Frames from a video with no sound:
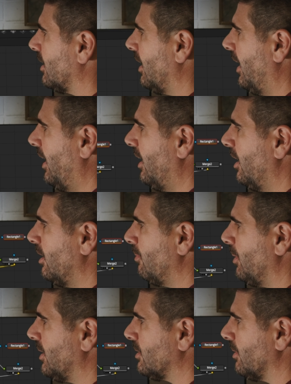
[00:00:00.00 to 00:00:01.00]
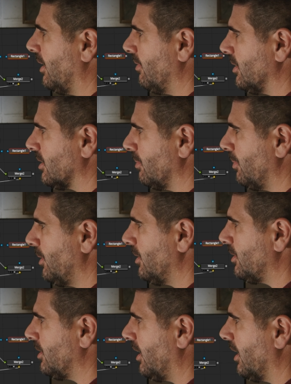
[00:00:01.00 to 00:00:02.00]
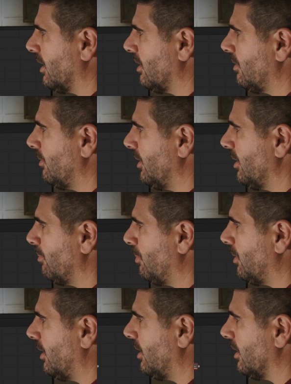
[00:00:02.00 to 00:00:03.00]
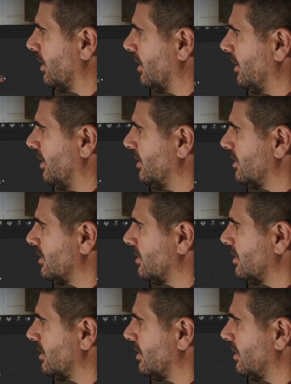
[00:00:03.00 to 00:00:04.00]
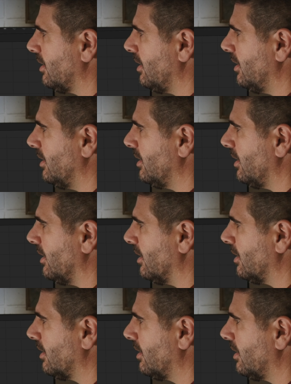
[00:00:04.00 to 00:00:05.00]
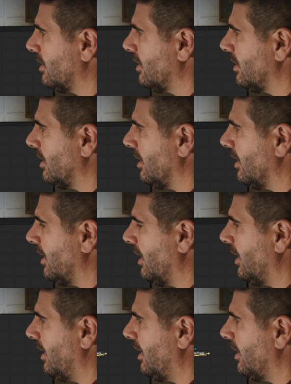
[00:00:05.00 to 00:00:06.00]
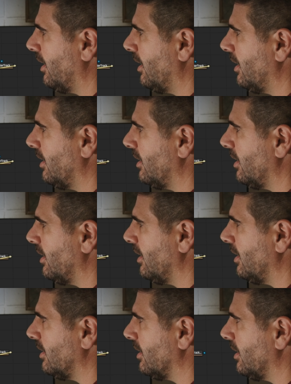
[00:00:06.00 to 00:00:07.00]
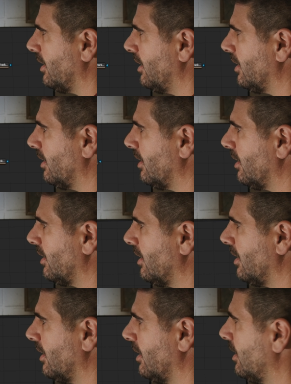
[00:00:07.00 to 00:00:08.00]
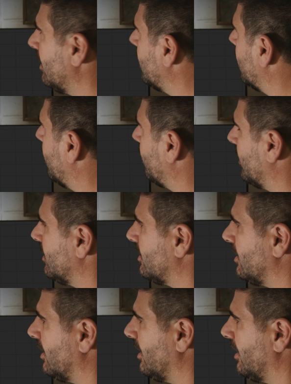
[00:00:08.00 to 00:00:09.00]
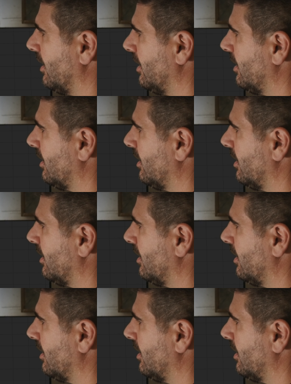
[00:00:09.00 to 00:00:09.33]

And because we have this computer track, we can plug this into here and into here, and we can say